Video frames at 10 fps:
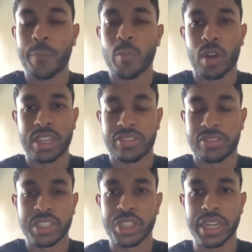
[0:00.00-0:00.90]
what
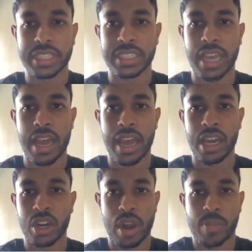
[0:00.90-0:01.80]
differentiates
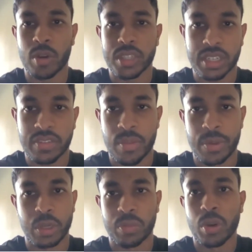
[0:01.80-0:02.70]
a great project from
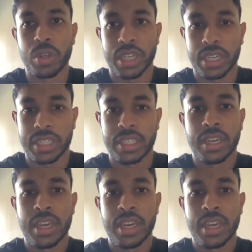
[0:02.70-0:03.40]
a good project.